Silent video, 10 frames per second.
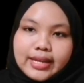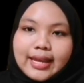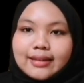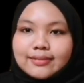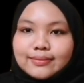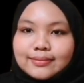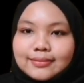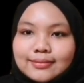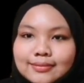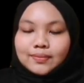ringgit.
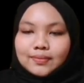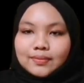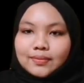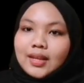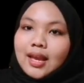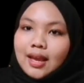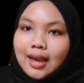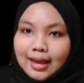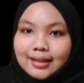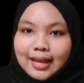
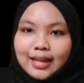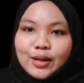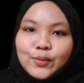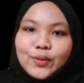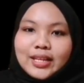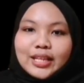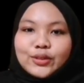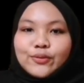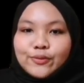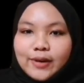And then, we
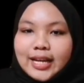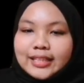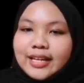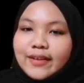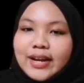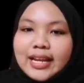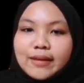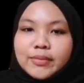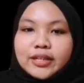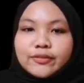need to find direct
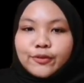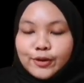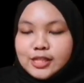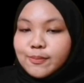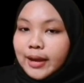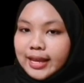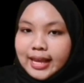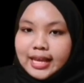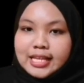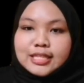labor for Spike
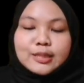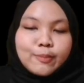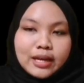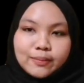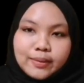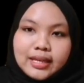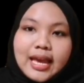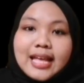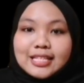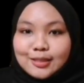A, Spike
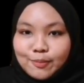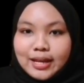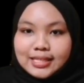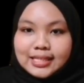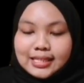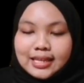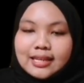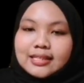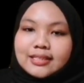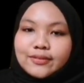B, and Spike C.
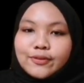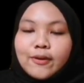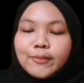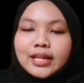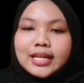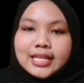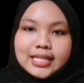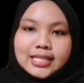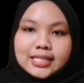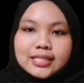The formula
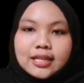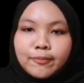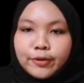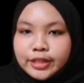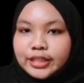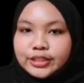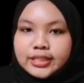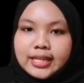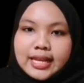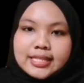is the
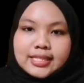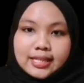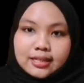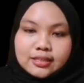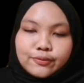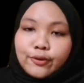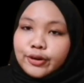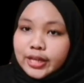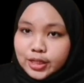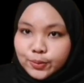production and sales
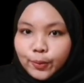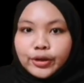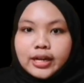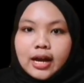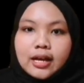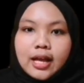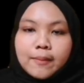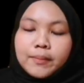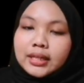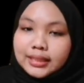for each product
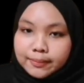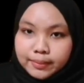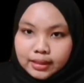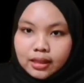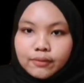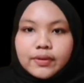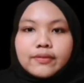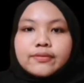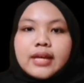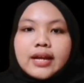multiple
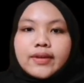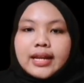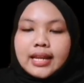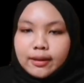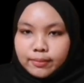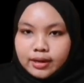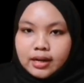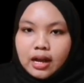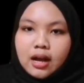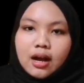with direct labor
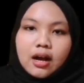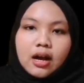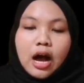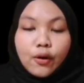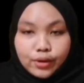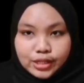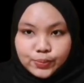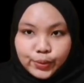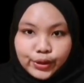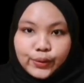
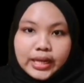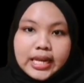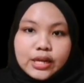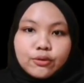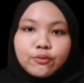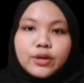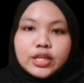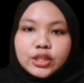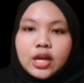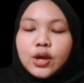hours per unit,
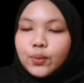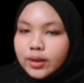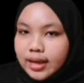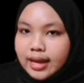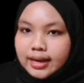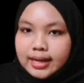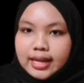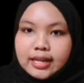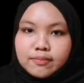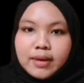which we get
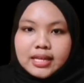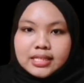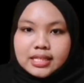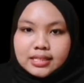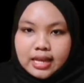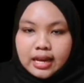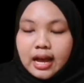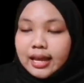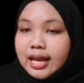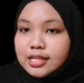it in basis that
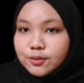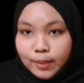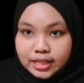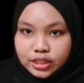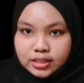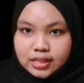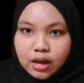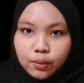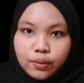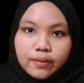I explained just
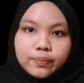now.